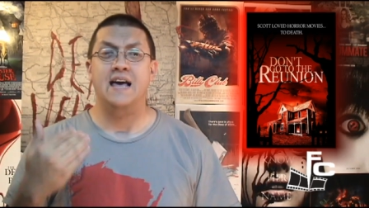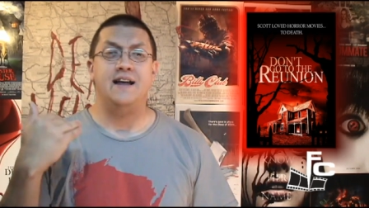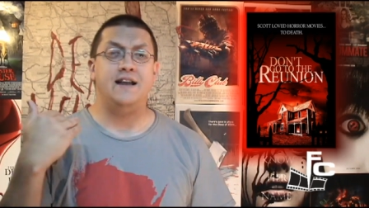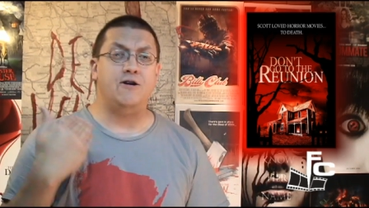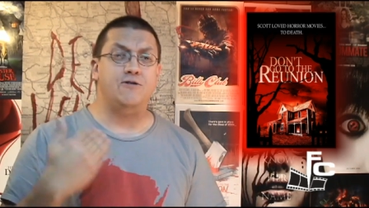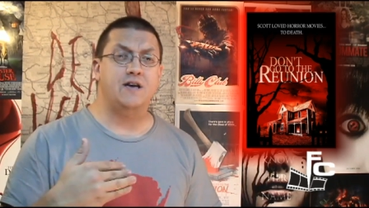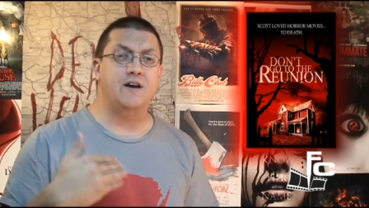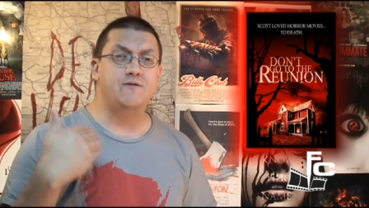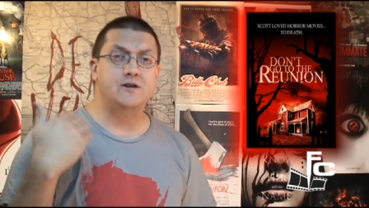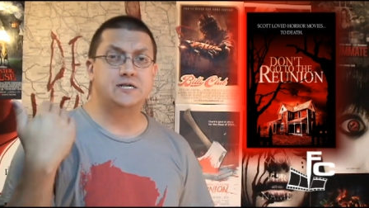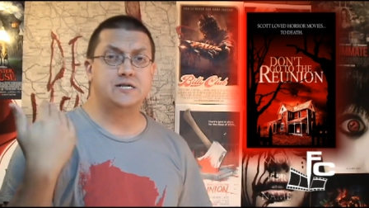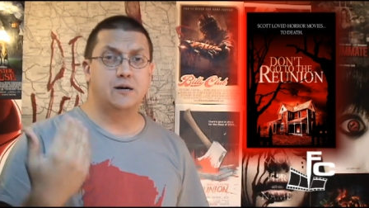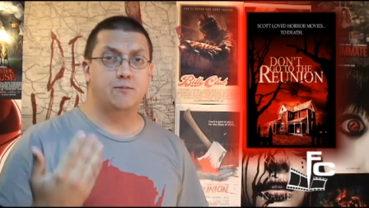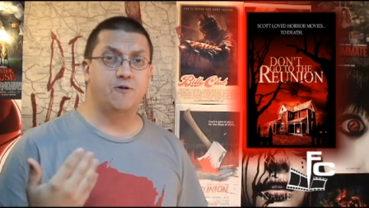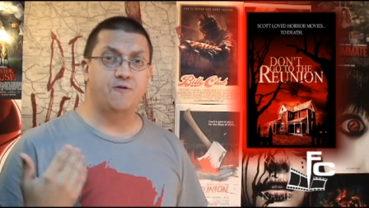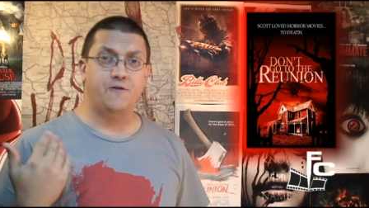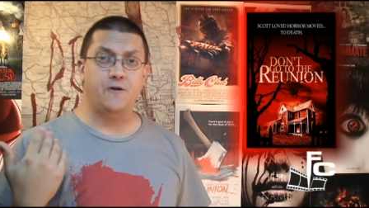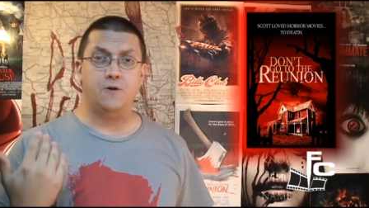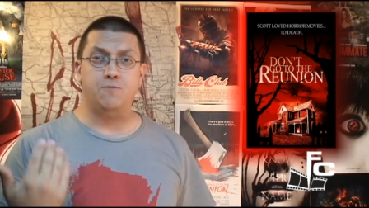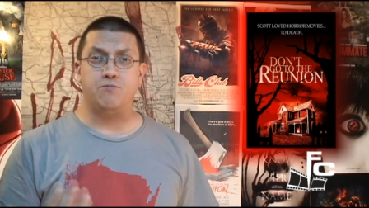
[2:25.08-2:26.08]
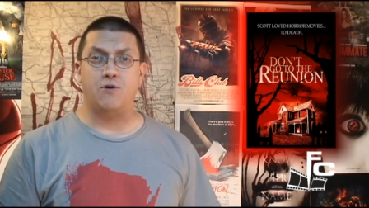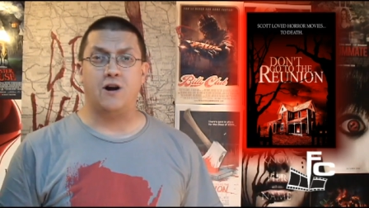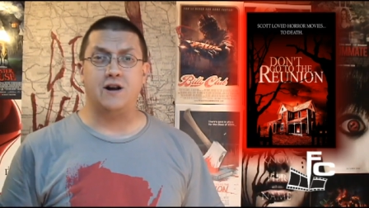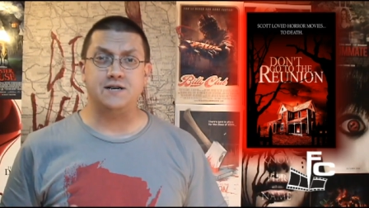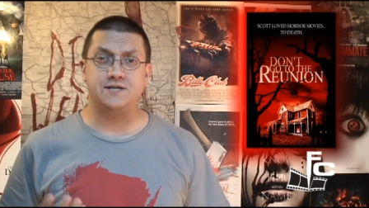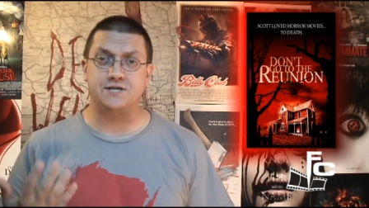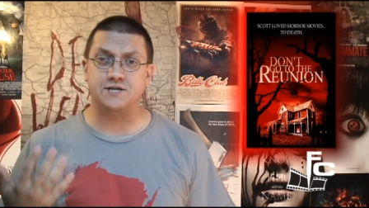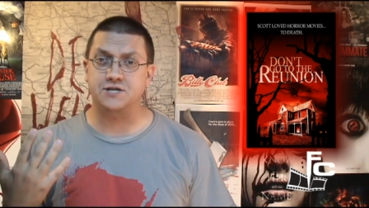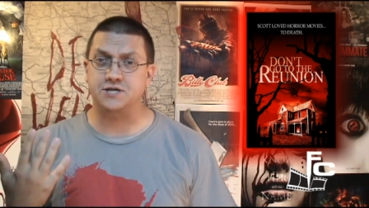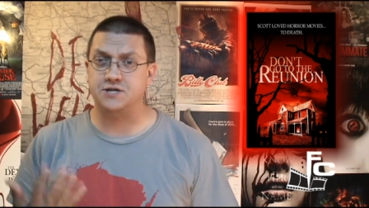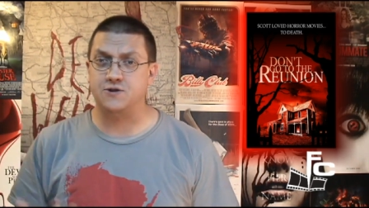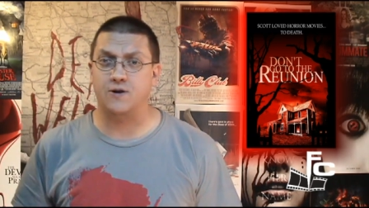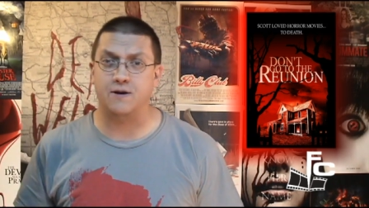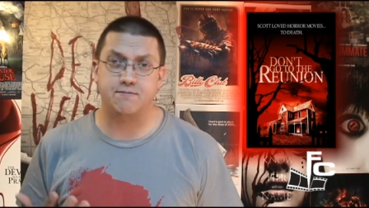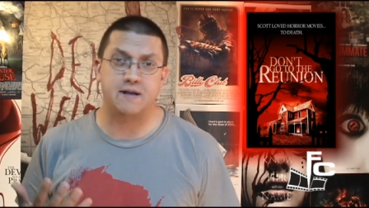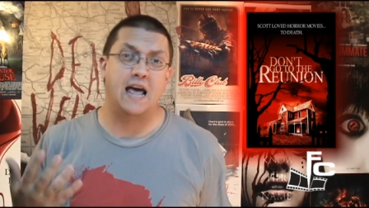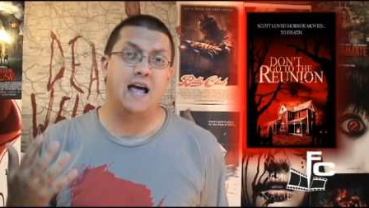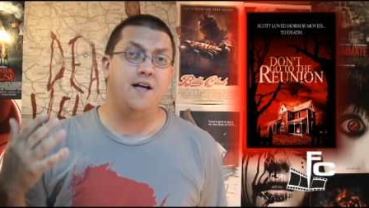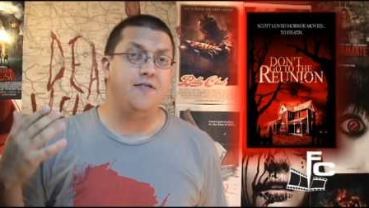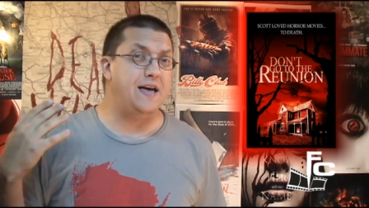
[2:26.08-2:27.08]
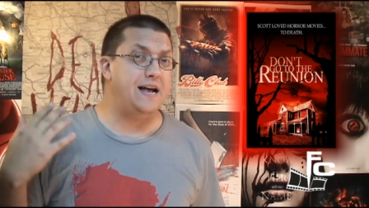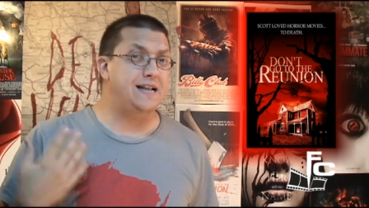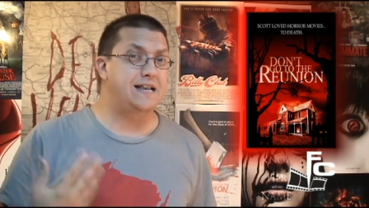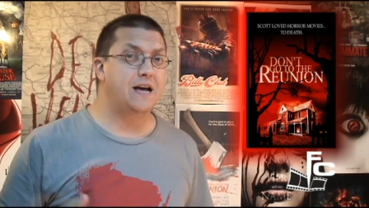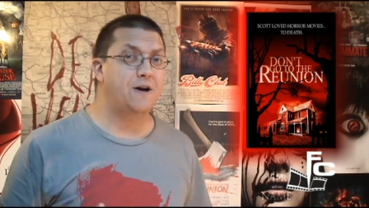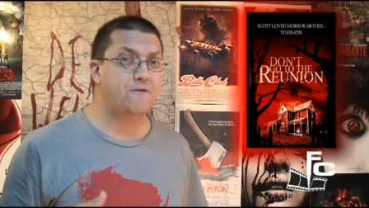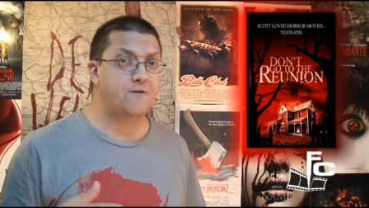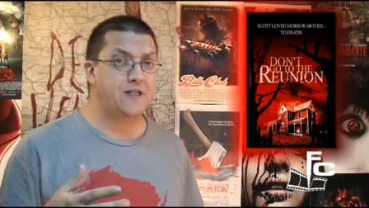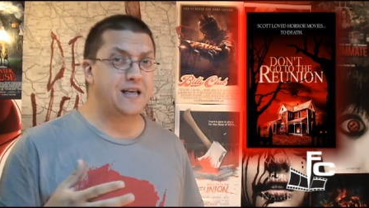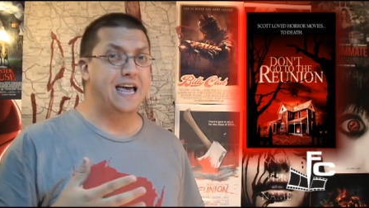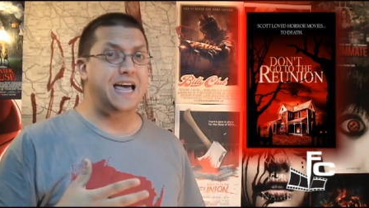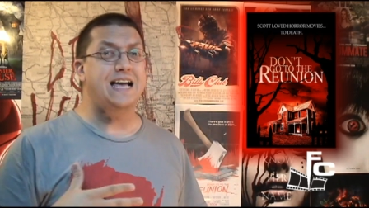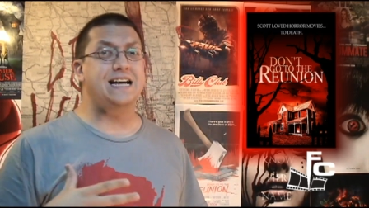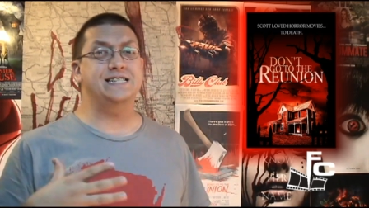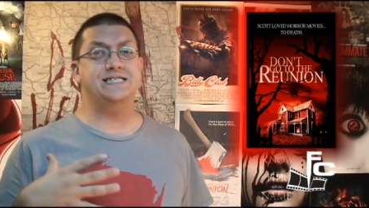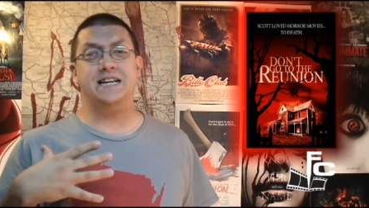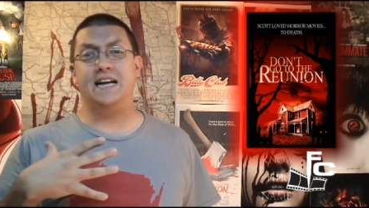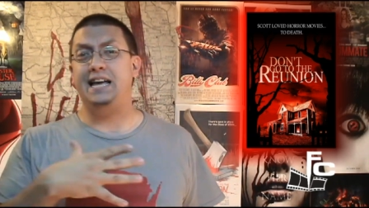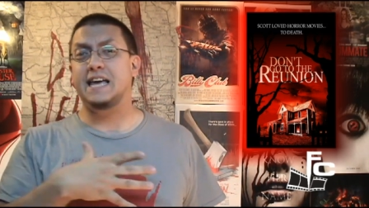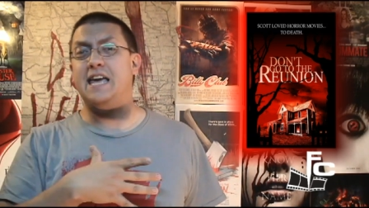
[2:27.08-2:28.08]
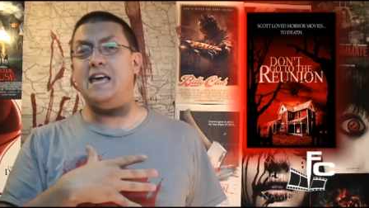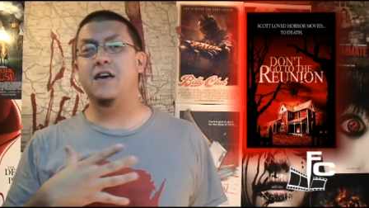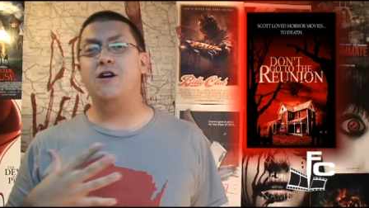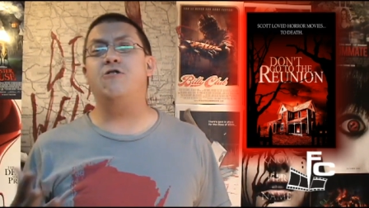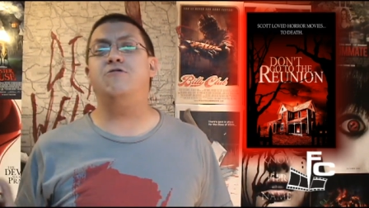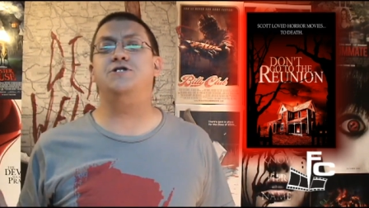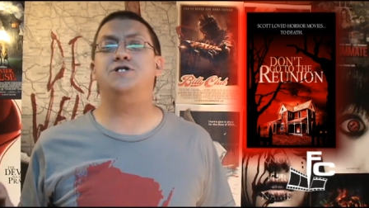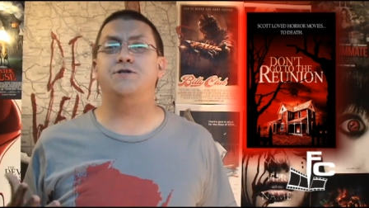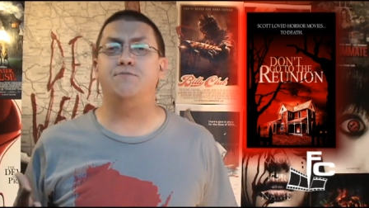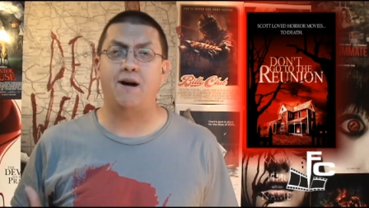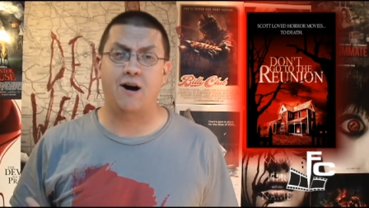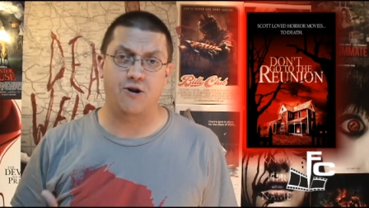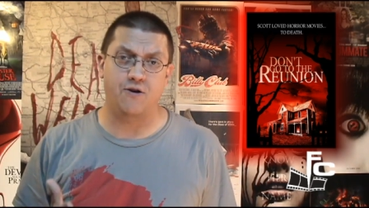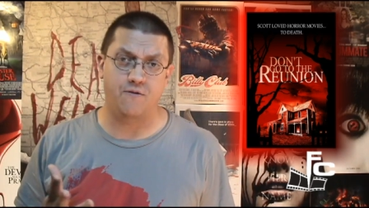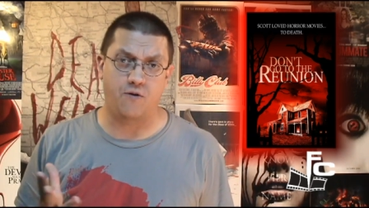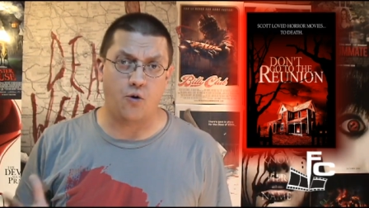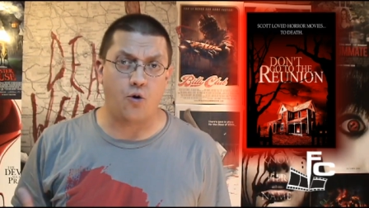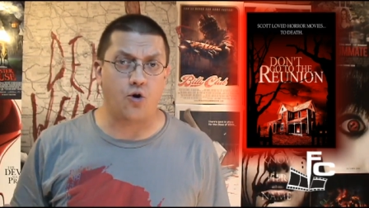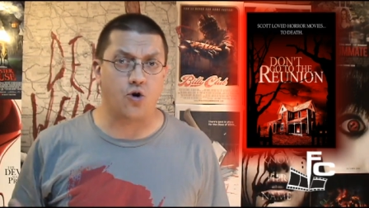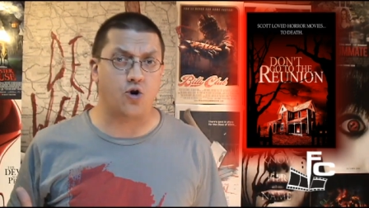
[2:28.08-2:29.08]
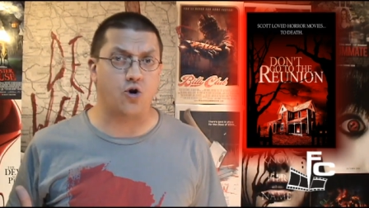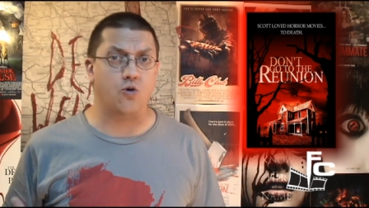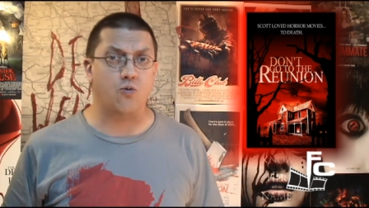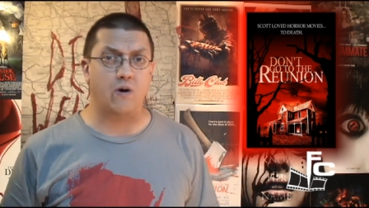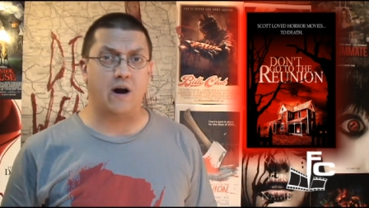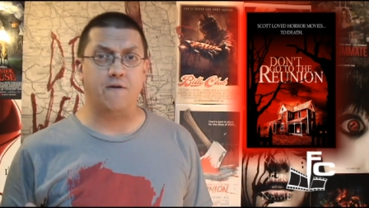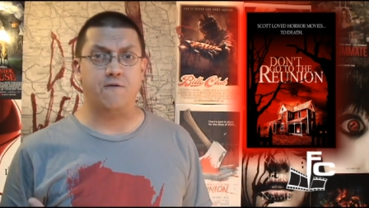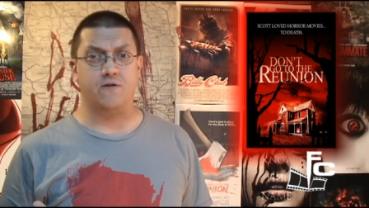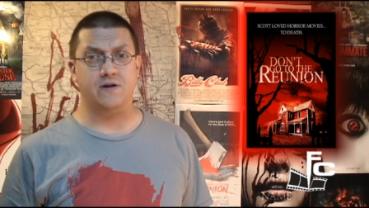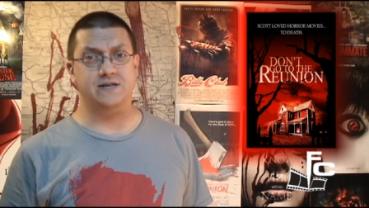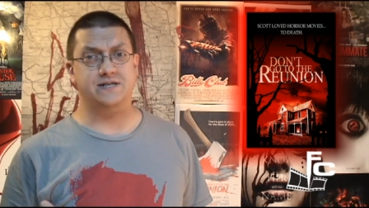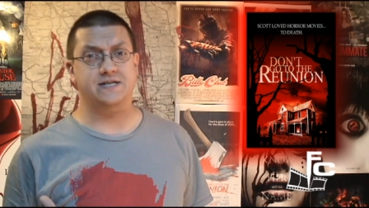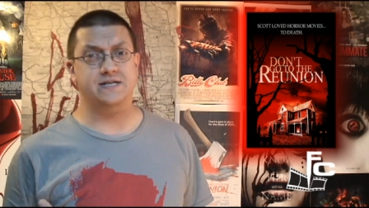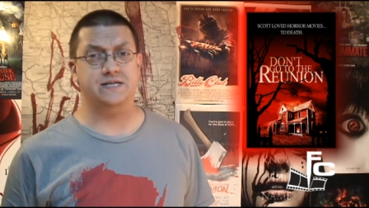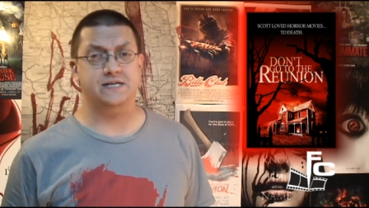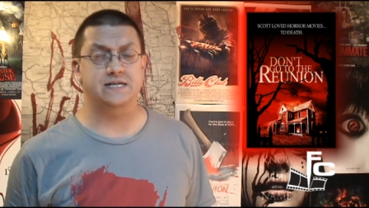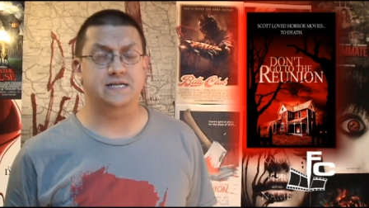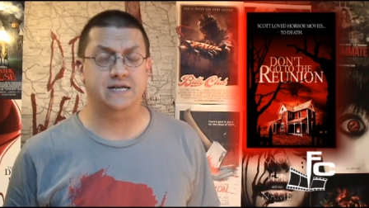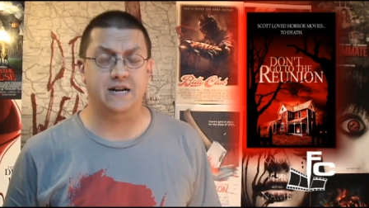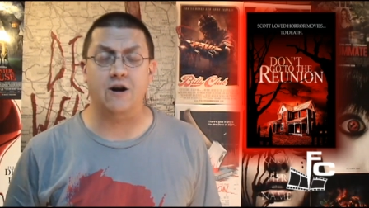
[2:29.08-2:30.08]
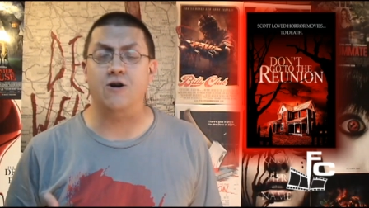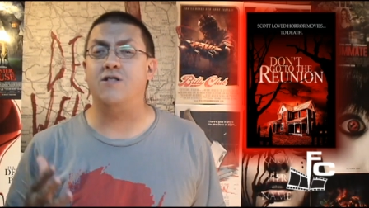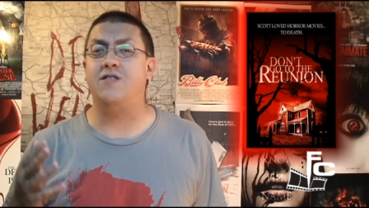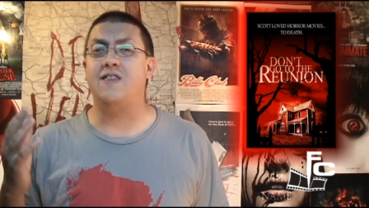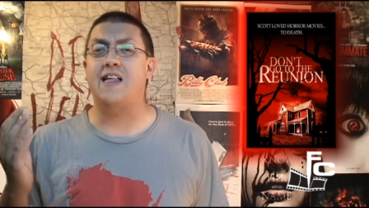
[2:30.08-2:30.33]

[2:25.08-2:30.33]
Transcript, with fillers: Now, Kevin Sommerfield brought us a script that definitely has a huge amount of horror references in there.